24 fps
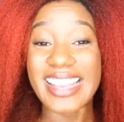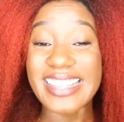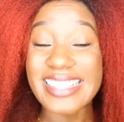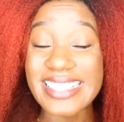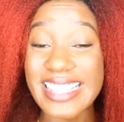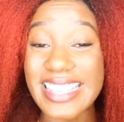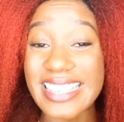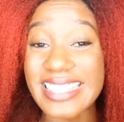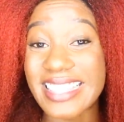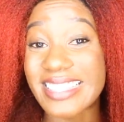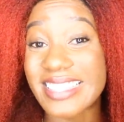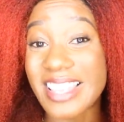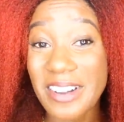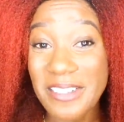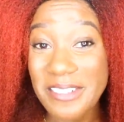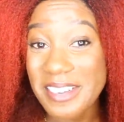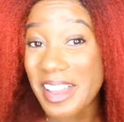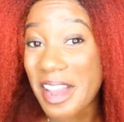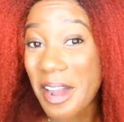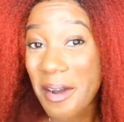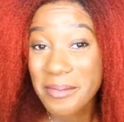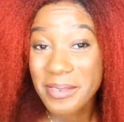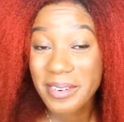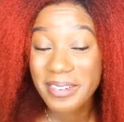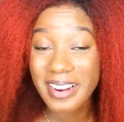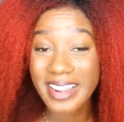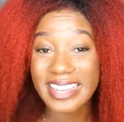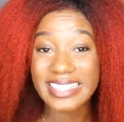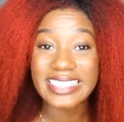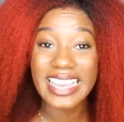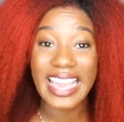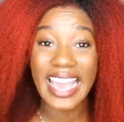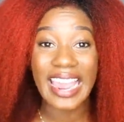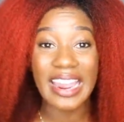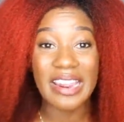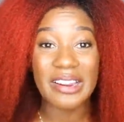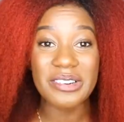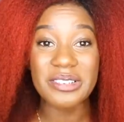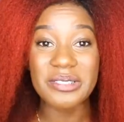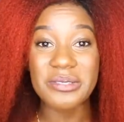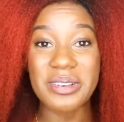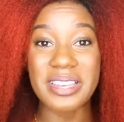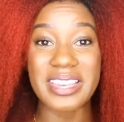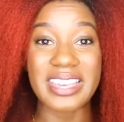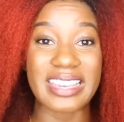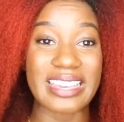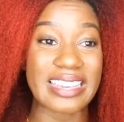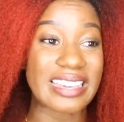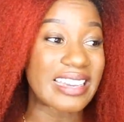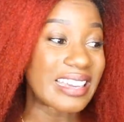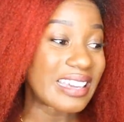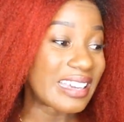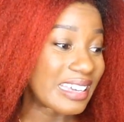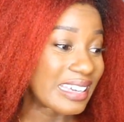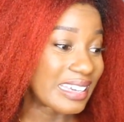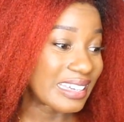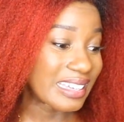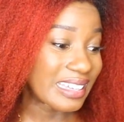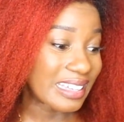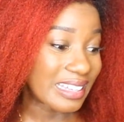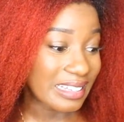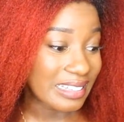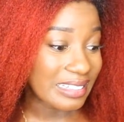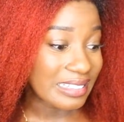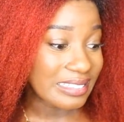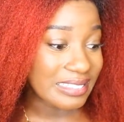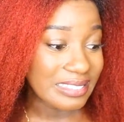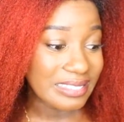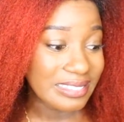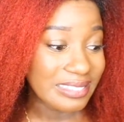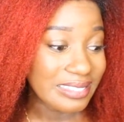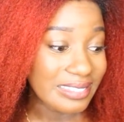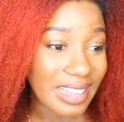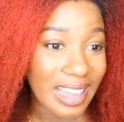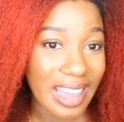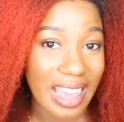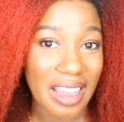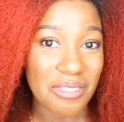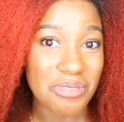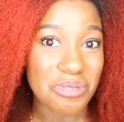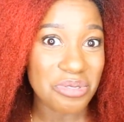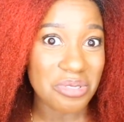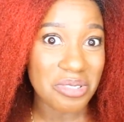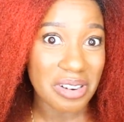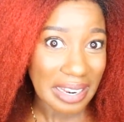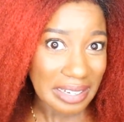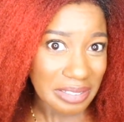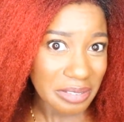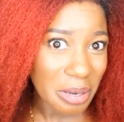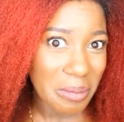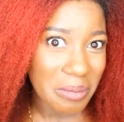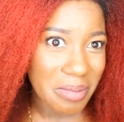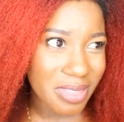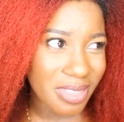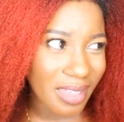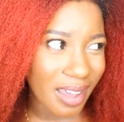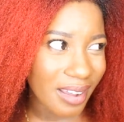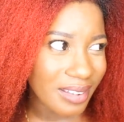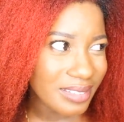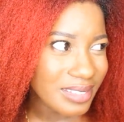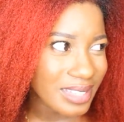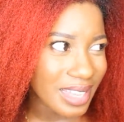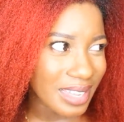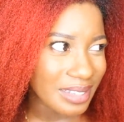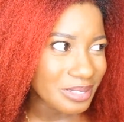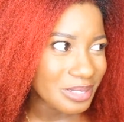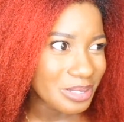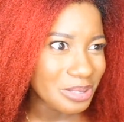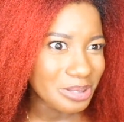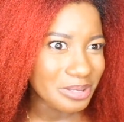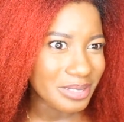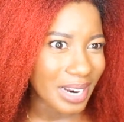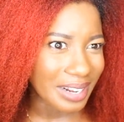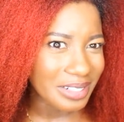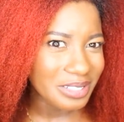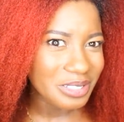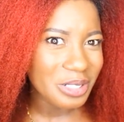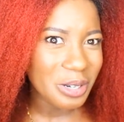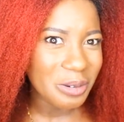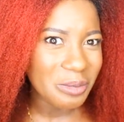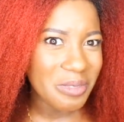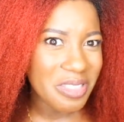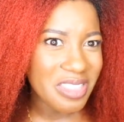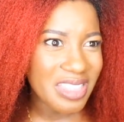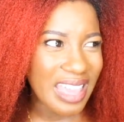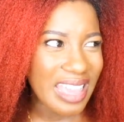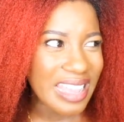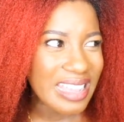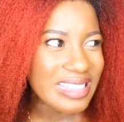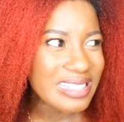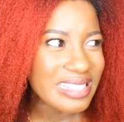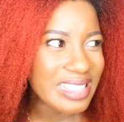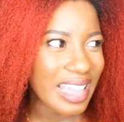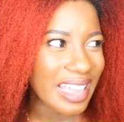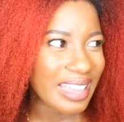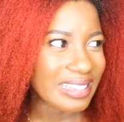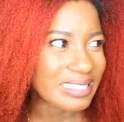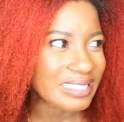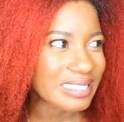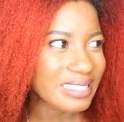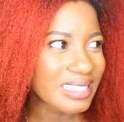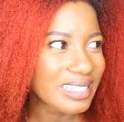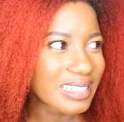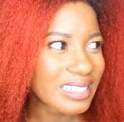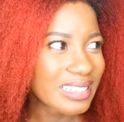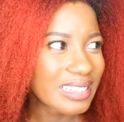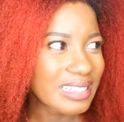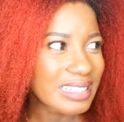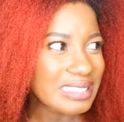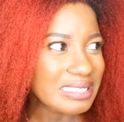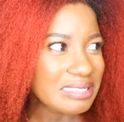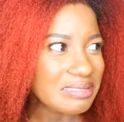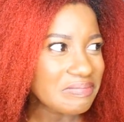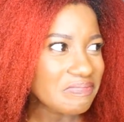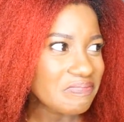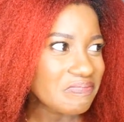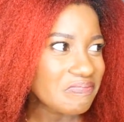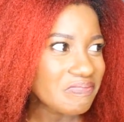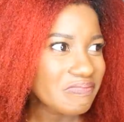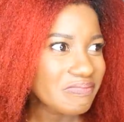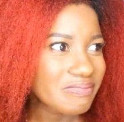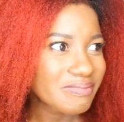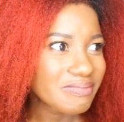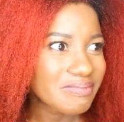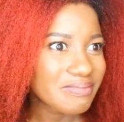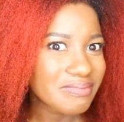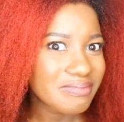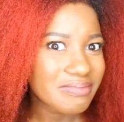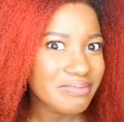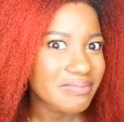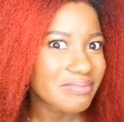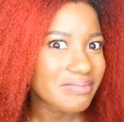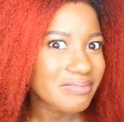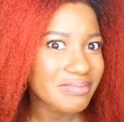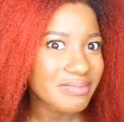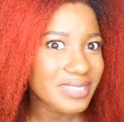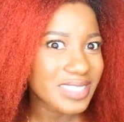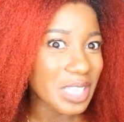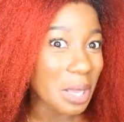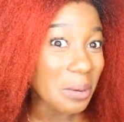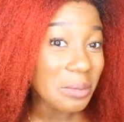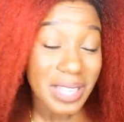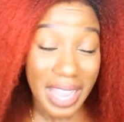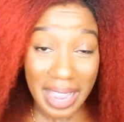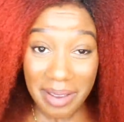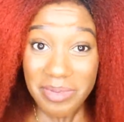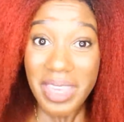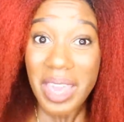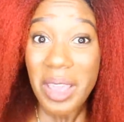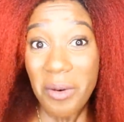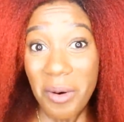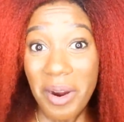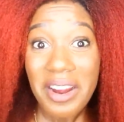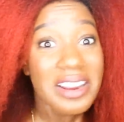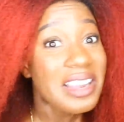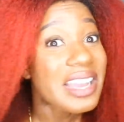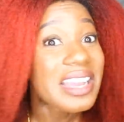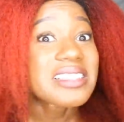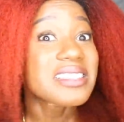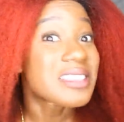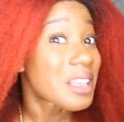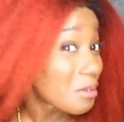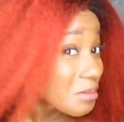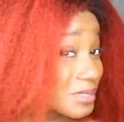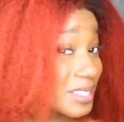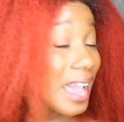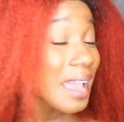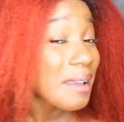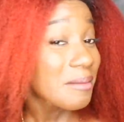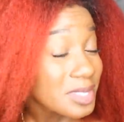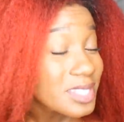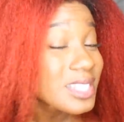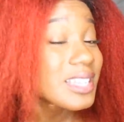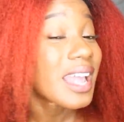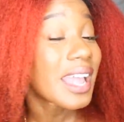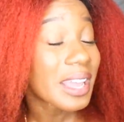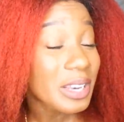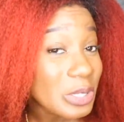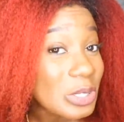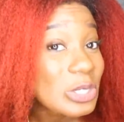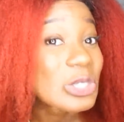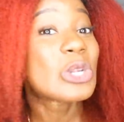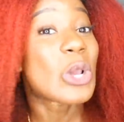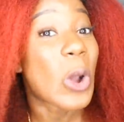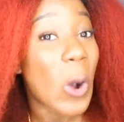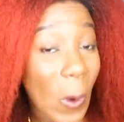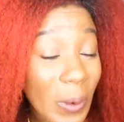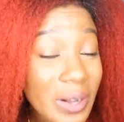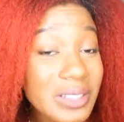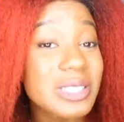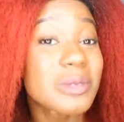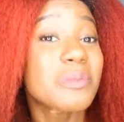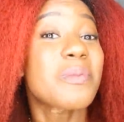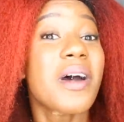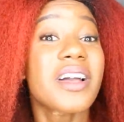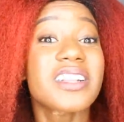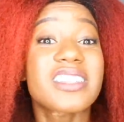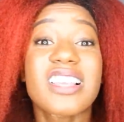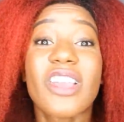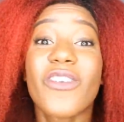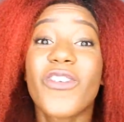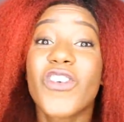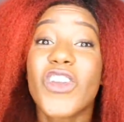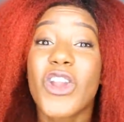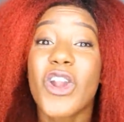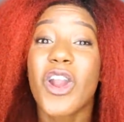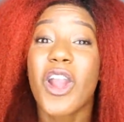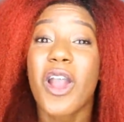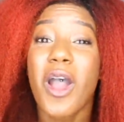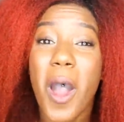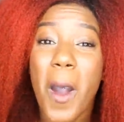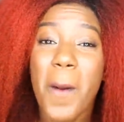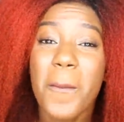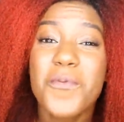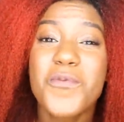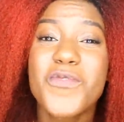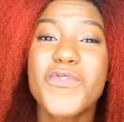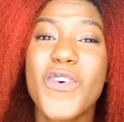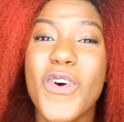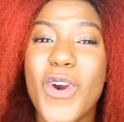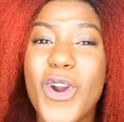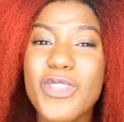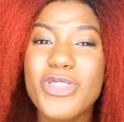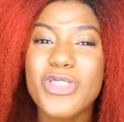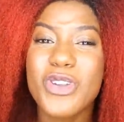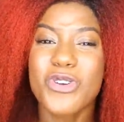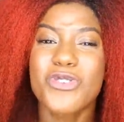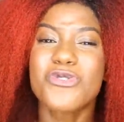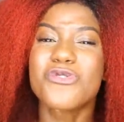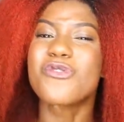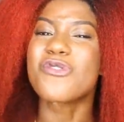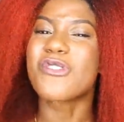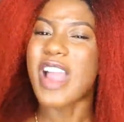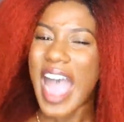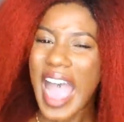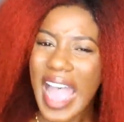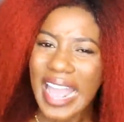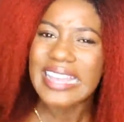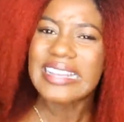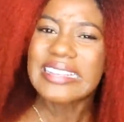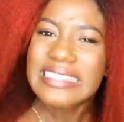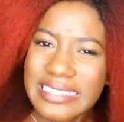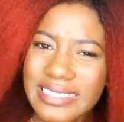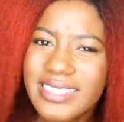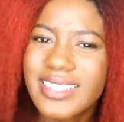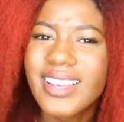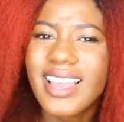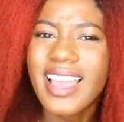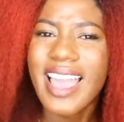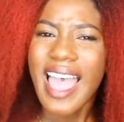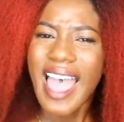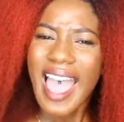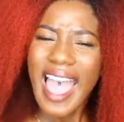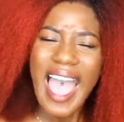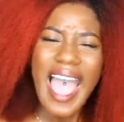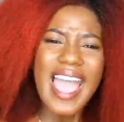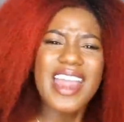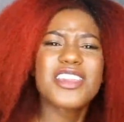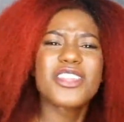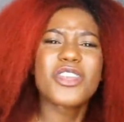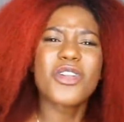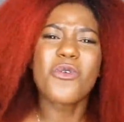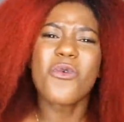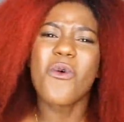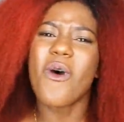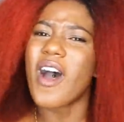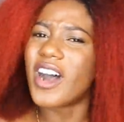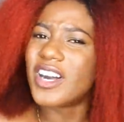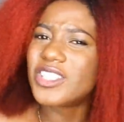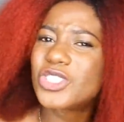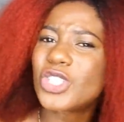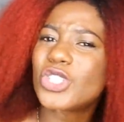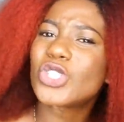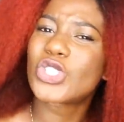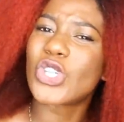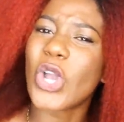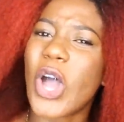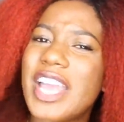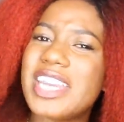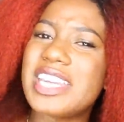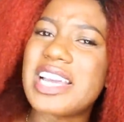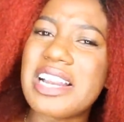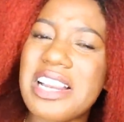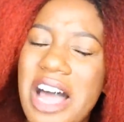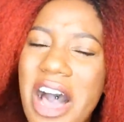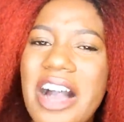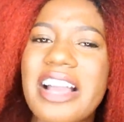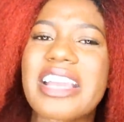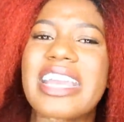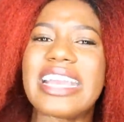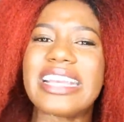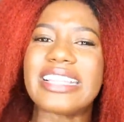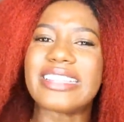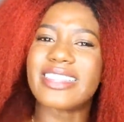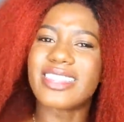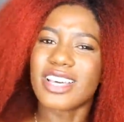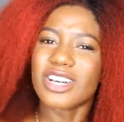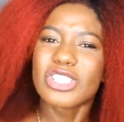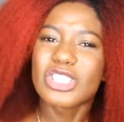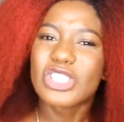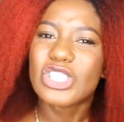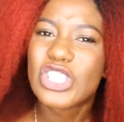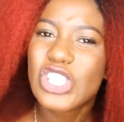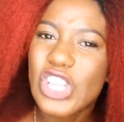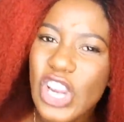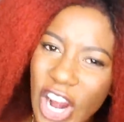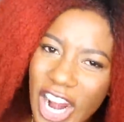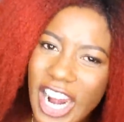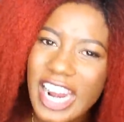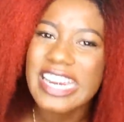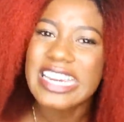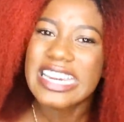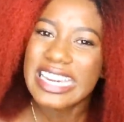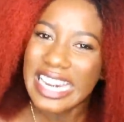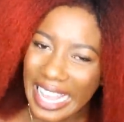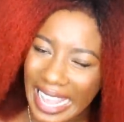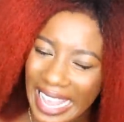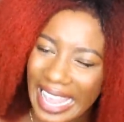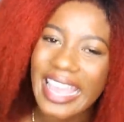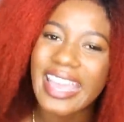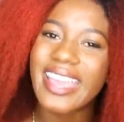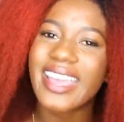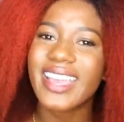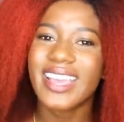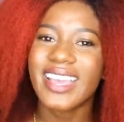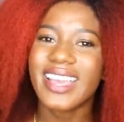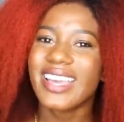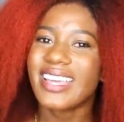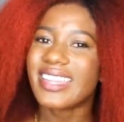yes, this is how we operate hair. We have random thoughts and do random things, and sometimes they work and sometimes they don't. But if you're up for the ride and you want to join along in the journey,